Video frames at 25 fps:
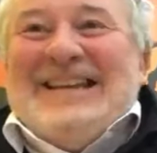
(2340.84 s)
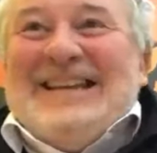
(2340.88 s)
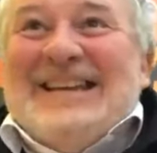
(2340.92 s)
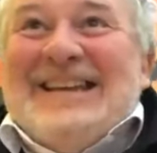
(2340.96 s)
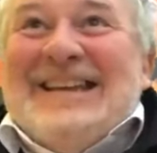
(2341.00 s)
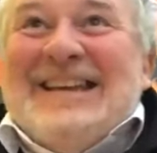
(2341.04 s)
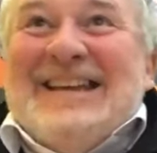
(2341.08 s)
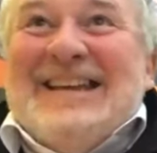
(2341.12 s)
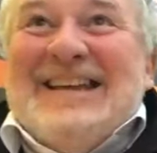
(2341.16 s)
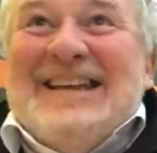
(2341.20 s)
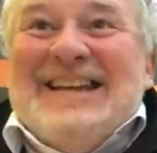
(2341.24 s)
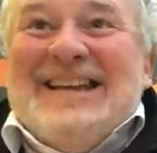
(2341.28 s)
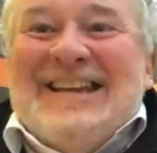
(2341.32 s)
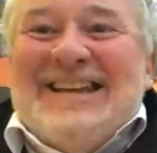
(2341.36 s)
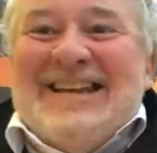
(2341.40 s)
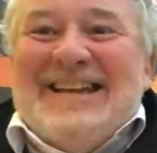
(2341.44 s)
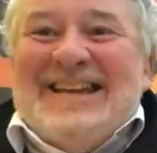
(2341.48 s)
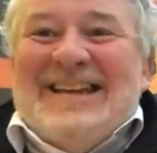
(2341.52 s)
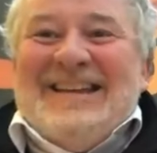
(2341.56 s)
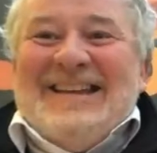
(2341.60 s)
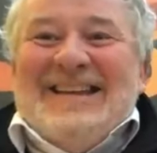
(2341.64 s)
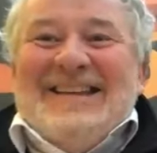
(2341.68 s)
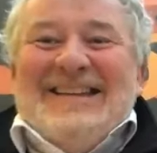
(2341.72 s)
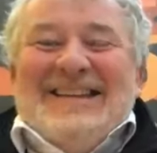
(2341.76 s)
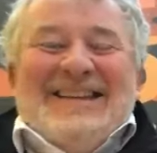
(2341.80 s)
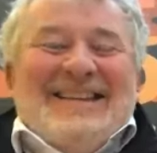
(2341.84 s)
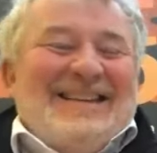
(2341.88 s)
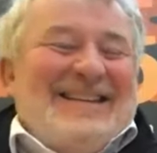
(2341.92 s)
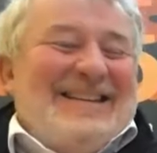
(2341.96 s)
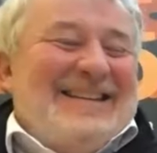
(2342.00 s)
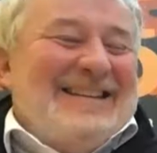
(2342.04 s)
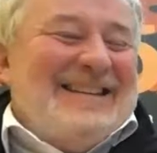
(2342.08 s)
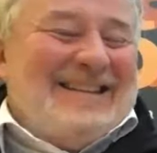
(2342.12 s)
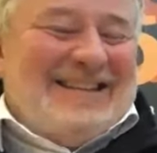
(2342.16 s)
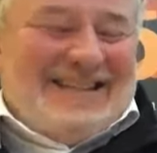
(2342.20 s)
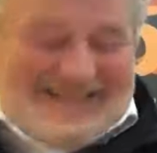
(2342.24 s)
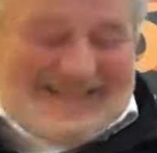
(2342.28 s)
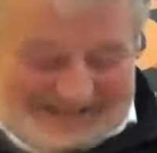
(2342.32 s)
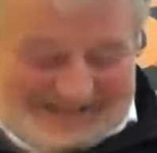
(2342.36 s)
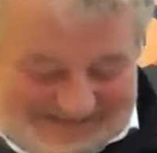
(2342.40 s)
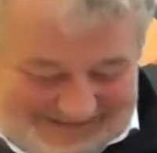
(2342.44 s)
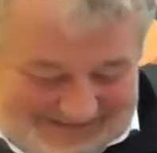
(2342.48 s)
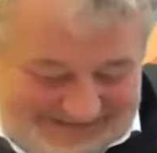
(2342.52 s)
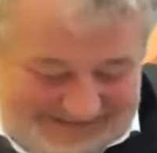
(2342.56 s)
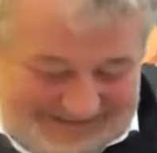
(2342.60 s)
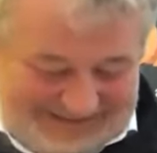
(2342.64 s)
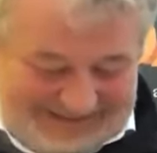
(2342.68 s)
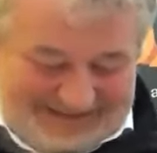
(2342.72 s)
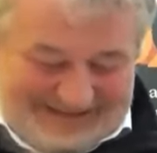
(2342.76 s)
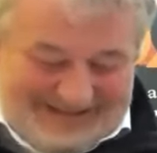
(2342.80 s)
Bless his heart. He's
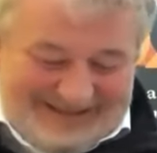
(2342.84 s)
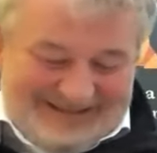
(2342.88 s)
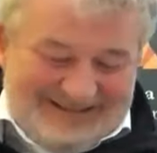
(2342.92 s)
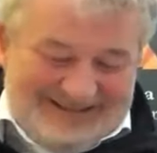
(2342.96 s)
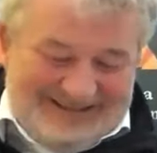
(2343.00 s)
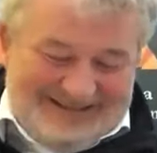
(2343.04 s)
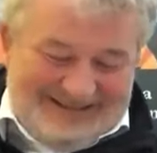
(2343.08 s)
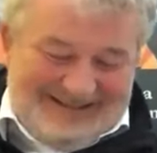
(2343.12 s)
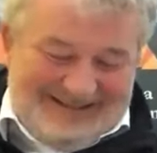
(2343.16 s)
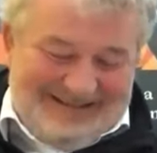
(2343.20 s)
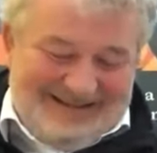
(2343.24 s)
gorgeous.